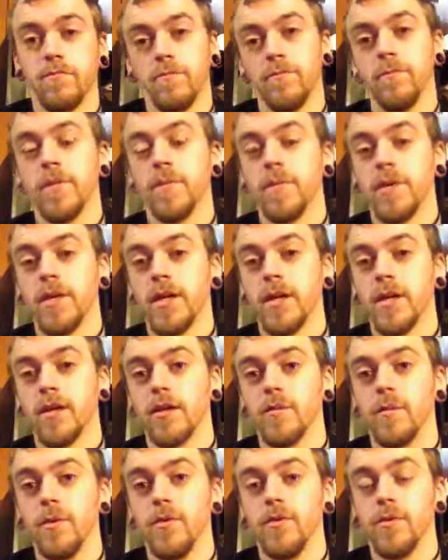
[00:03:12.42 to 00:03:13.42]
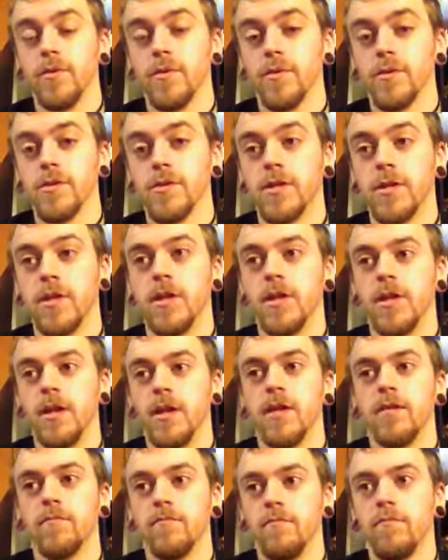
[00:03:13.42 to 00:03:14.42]
the beginning of the movie, which
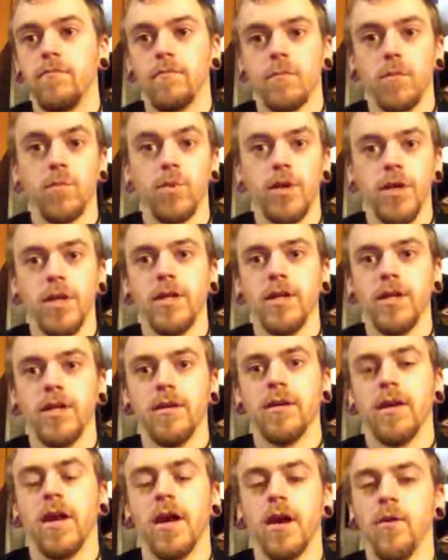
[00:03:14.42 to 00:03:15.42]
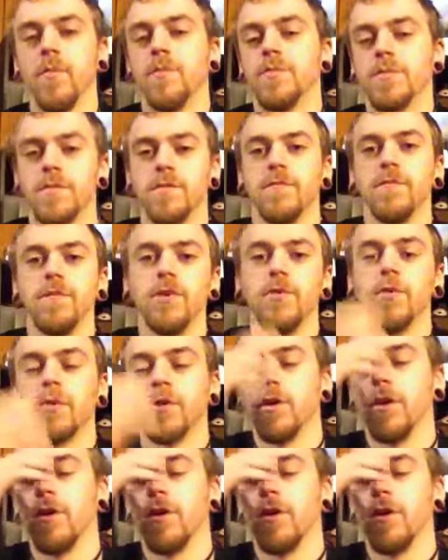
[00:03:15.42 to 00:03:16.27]
really helps the viewer.